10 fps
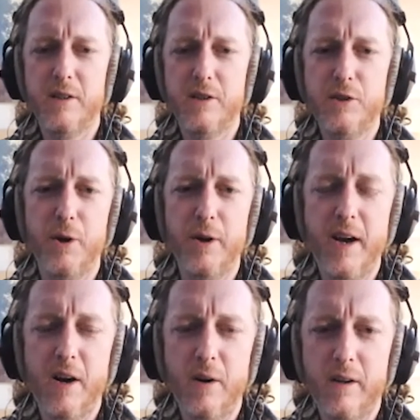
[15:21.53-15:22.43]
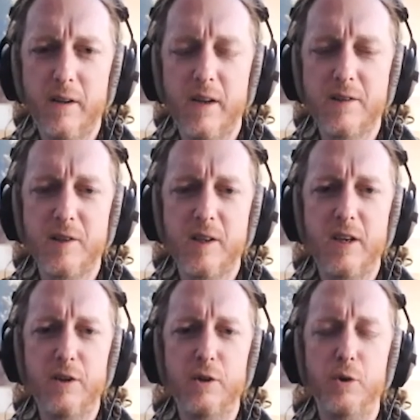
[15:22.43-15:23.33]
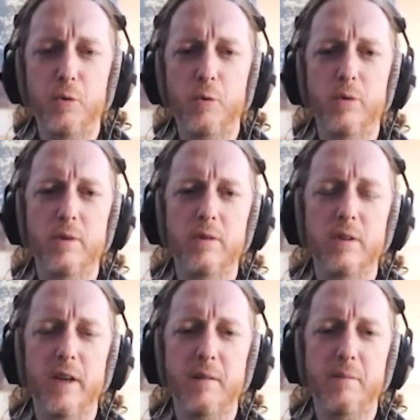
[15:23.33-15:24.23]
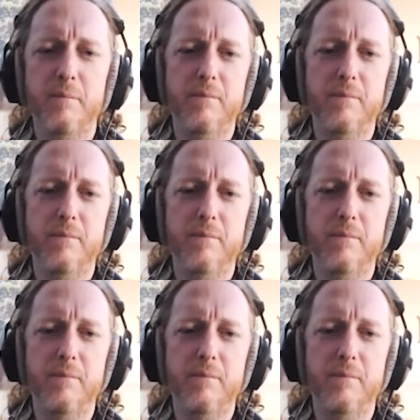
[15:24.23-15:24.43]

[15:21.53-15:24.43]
I started out as a kid who like